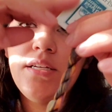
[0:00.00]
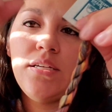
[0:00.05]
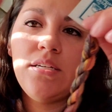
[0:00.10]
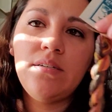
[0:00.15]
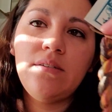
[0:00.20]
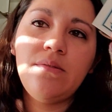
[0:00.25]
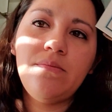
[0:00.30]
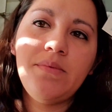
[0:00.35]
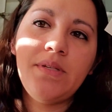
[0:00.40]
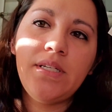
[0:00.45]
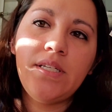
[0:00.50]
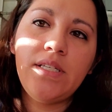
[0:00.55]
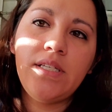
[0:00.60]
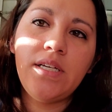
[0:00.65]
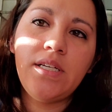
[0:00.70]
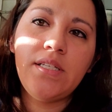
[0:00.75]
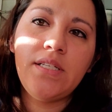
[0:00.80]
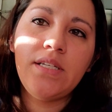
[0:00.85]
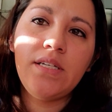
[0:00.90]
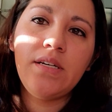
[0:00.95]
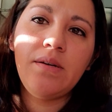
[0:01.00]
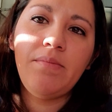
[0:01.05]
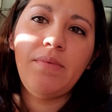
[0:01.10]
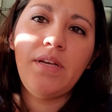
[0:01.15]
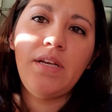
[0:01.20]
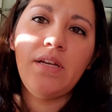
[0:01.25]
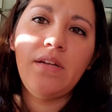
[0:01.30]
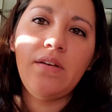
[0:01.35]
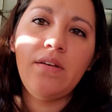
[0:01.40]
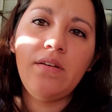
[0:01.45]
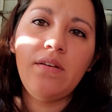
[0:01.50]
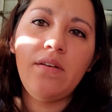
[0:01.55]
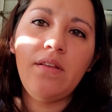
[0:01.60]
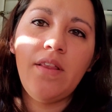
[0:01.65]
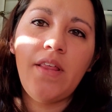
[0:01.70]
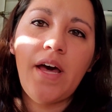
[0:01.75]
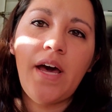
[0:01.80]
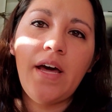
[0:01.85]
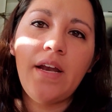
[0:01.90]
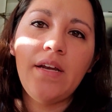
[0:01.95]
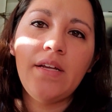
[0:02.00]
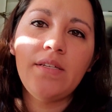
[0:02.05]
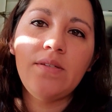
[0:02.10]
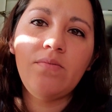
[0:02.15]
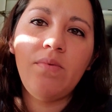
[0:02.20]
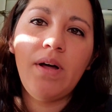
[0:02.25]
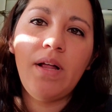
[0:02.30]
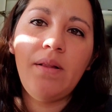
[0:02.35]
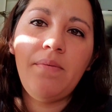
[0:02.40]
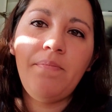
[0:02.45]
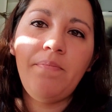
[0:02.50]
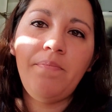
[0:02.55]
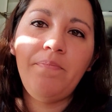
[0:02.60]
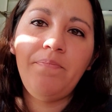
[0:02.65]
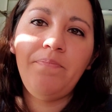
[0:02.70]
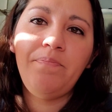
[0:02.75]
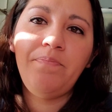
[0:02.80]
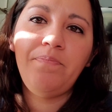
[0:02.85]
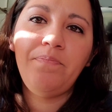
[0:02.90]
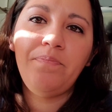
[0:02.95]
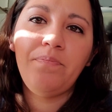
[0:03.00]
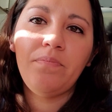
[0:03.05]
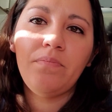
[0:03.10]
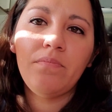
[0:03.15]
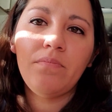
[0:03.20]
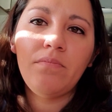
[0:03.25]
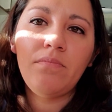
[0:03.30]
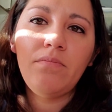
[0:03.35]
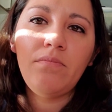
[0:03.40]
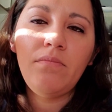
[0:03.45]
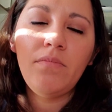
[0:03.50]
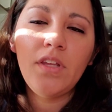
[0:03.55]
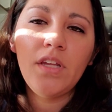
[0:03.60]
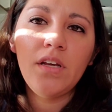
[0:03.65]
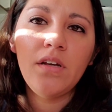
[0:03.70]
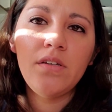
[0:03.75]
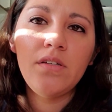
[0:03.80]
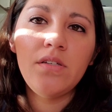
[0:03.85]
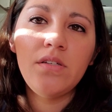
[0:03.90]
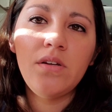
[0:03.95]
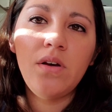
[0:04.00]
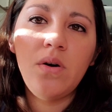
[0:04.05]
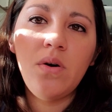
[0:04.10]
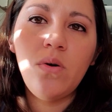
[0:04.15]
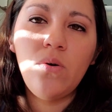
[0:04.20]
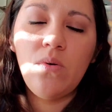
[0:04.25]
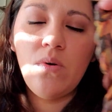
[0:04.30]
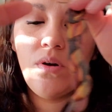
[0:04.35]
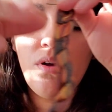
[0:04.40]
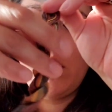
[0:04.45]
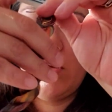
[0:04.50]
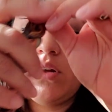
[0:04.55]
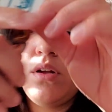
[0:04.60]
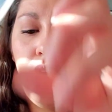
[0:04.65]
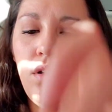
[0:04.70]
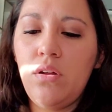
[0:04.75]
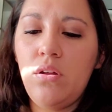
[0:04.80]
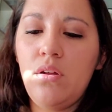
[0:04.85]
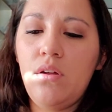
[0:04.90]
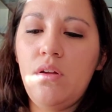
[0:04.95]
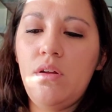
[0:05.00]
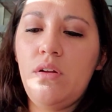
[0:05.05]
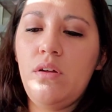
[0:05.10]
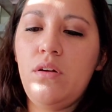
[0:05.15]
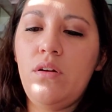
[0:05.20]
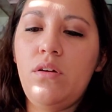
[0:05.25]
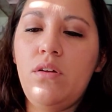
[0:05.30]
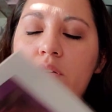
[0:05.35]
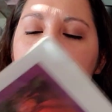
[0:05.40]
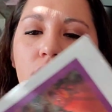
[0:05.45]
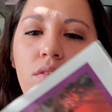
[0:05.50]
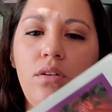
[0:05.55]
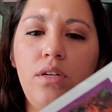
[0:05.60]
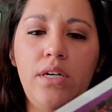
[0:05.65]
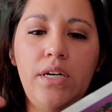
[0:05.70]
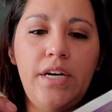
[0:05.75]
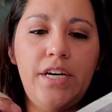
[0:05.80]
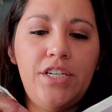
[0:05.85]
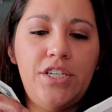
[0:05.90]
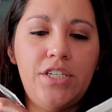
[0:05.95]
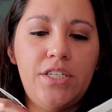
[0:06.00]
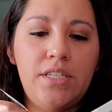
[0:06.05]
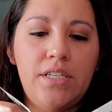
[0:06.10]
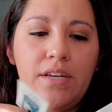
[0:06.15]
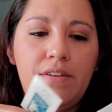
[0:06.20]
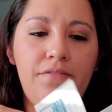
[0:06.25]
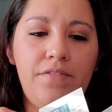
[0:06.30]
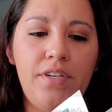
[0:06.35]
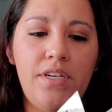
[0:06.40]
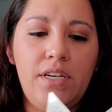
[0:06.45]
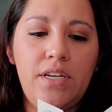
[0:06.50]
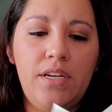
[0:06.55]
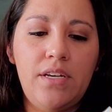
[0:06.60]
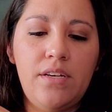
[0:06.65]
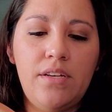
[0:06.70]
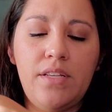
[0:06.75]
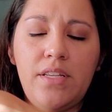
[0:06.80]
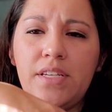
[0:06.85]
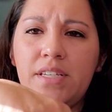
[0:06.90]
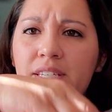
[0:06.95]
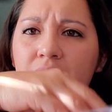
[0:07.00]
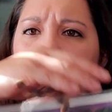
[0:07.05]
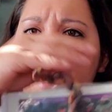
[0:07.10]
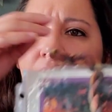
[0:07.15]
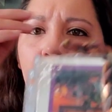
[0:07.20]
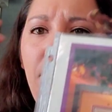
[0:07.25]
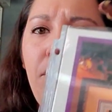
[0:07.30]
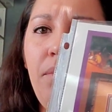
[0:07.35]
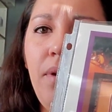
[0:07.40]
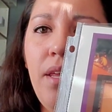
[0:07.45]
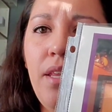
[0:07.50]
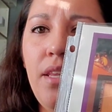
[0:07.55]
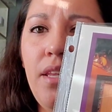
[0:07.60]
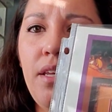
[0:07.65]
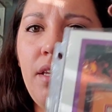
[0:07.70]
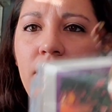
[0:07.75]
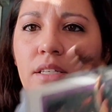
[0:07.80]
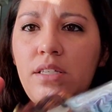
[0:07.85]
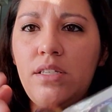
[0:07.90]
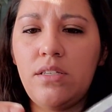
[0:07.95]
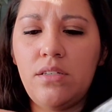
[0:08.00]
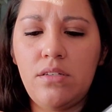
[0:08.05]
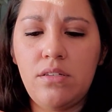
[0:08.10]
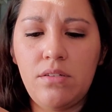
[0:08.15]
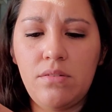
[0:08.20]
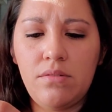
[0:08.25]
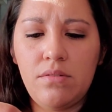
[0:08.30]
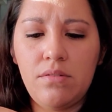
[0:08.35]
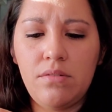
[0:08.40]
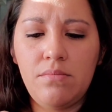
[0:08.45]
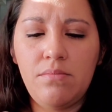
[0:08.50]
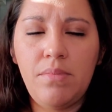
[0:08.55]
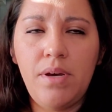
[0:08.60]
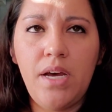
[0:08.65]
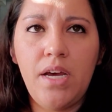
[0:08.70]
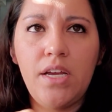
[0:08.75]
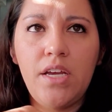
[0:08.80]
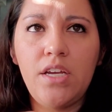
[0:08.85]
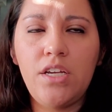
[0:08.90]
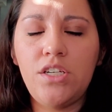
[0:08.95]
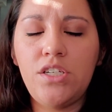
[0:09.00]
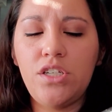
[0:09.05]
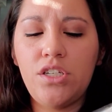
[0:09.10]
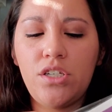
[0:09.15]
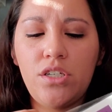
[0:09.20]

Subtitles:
oh, the sun's coming in, that as well. So I just left it, and this came in this package,